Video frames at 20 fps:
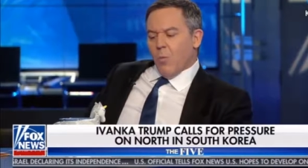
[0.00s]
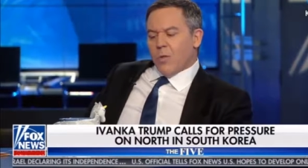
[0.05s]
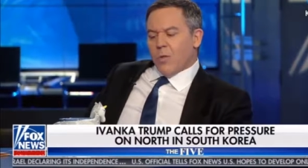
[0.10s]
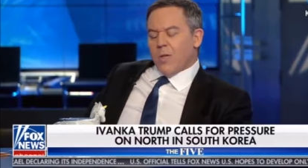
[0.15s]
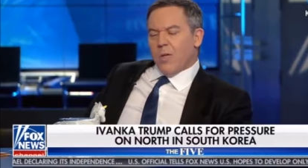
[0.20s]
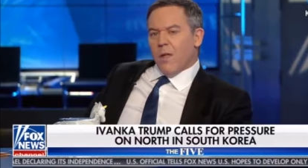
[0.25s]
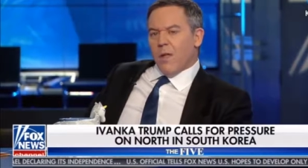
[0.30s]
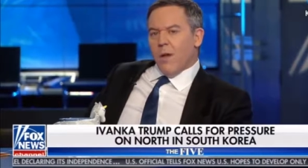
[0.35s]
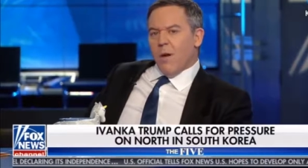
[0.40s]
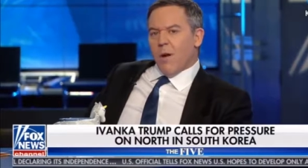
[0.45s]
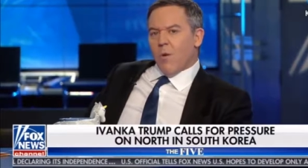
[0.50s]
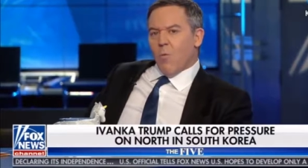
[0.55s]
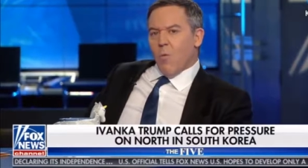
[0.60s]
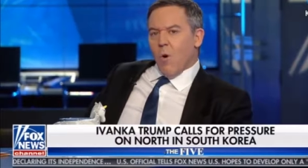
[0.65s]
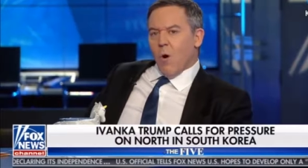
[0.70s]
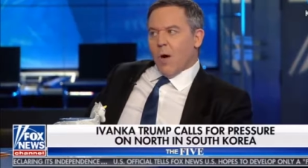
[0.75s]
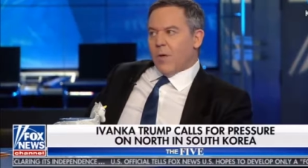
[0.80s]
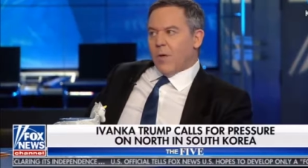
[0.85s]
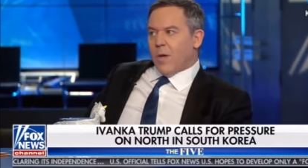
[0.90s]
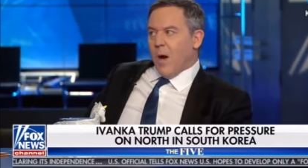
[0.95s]
We're declaring
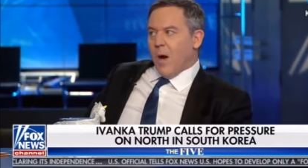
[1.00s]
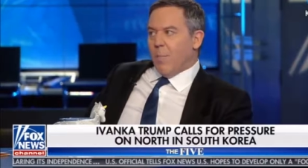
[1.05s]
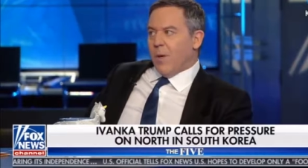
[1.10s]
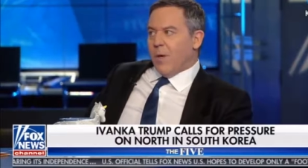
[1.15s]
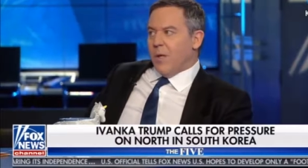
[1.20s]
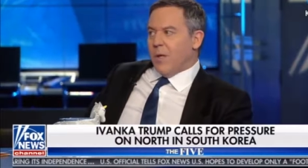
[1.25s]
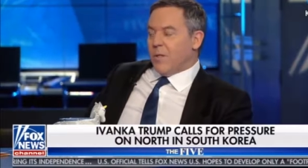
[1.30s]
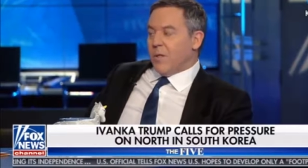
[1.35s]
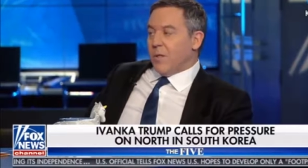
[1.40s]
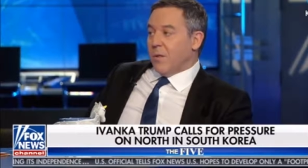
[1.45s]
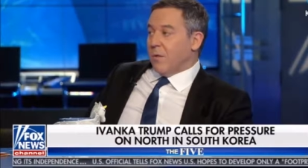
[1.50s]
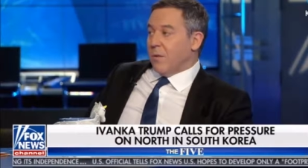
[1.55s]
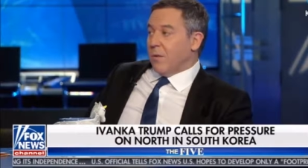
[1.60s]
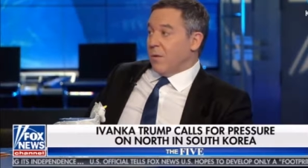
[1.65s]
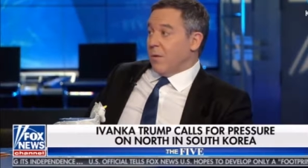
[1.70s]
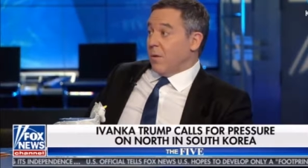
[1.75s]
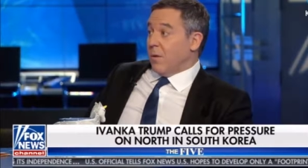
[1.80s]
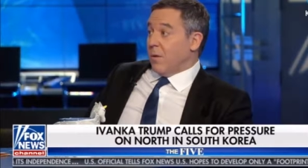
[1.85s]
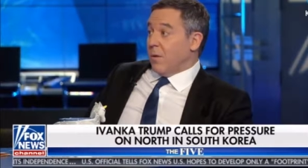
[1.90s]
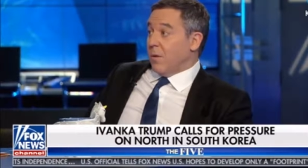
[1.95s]
war on companies,
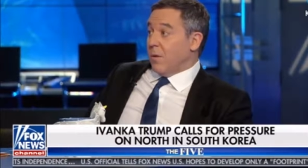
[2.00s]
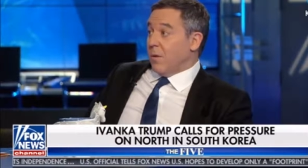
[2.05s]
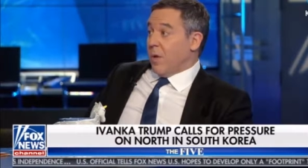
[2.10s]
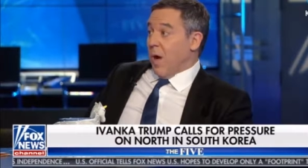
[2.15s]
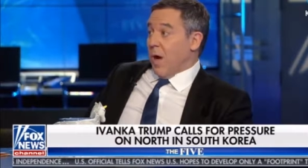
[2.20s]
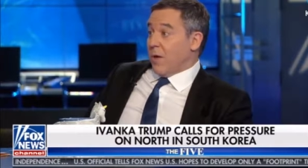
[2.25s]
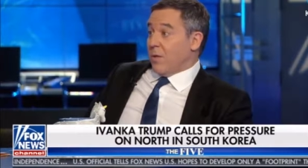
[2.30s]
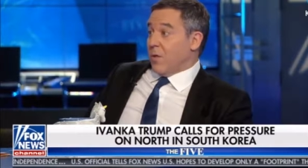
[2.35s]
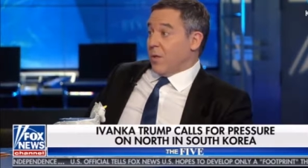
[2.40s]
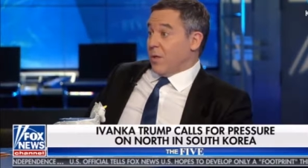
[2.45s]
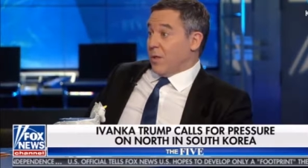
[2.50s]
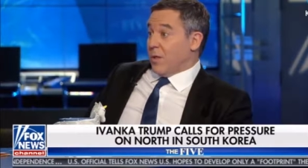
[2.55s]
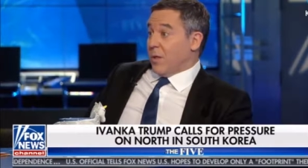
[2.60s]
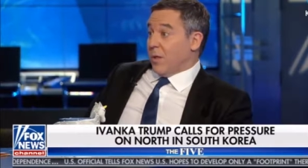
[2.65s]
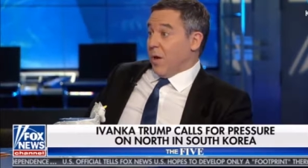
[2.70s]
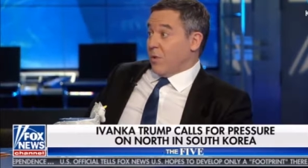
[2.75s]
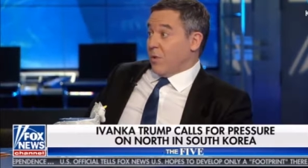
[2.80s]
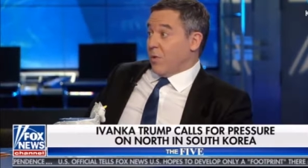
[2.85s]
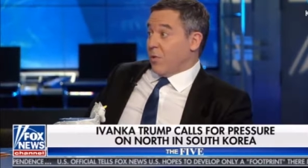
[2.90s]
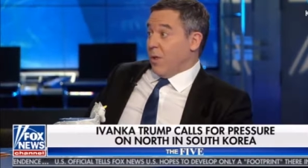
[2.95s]
not just the
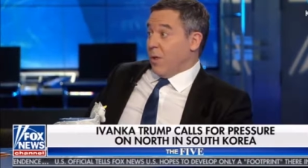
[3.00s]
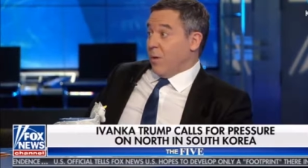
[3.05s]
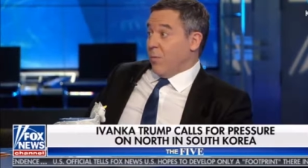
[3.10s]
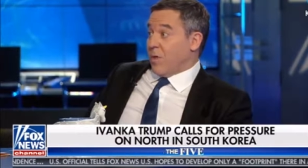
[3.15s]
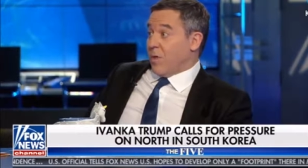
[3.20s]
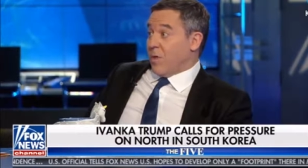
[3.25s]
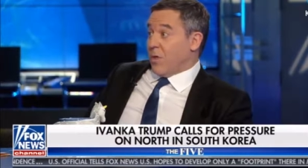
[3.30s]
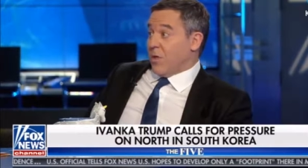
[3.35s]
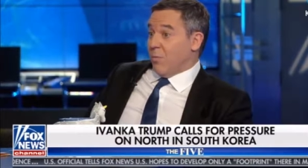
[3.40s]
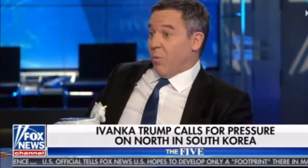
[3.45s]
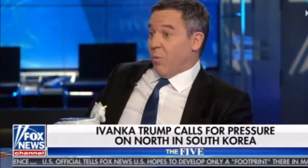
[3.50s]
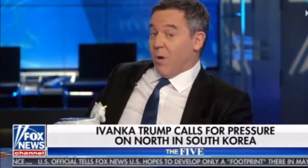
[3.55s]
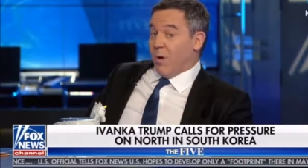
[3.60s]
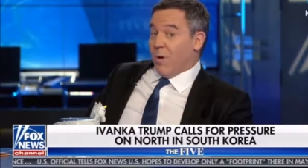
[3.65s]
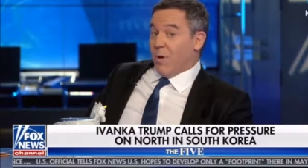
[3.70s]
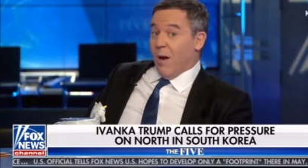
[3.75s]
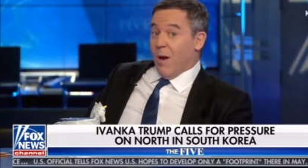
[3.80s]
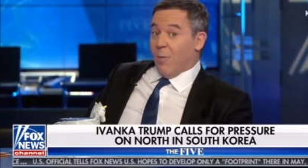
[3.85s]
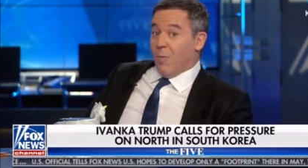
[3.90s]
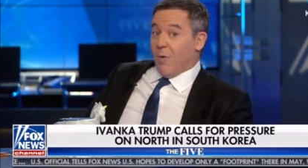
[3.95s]
country, which is
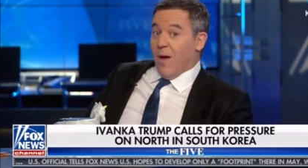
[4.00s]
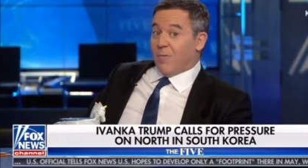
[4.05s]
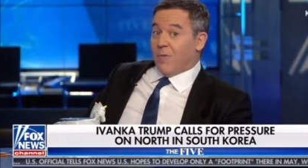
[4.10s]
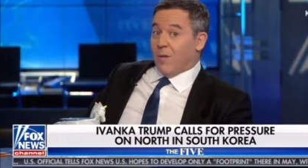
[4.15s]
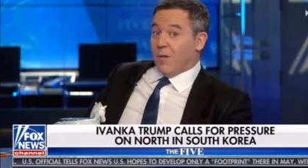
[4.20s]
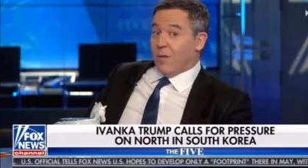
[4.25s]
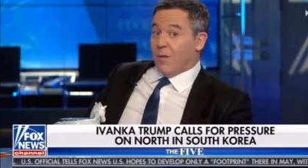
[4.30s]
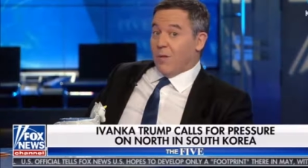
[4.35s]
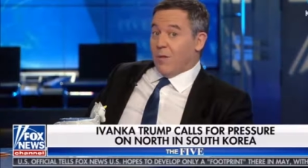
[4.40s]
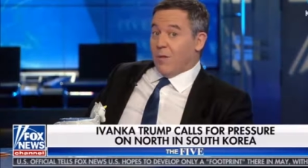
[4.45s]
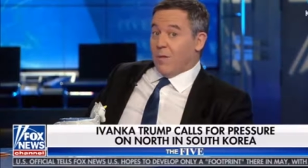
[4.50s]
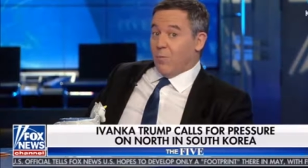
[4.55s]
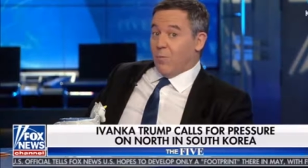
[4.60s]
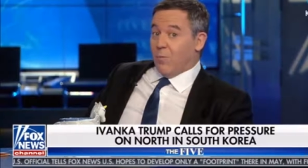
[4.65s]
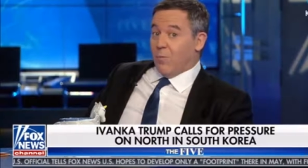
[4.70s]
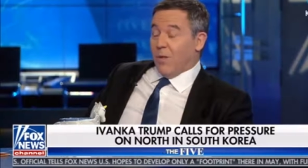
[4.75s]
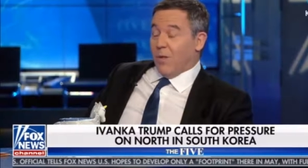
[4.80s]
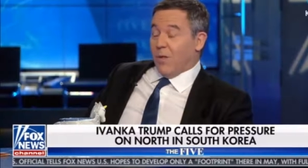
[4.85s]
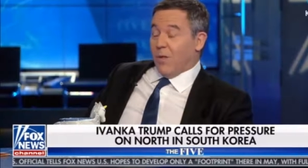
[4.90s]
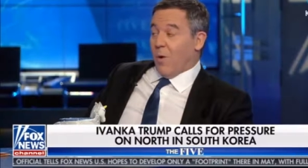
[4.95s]
important. Now we have to
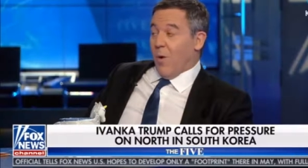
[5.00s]
really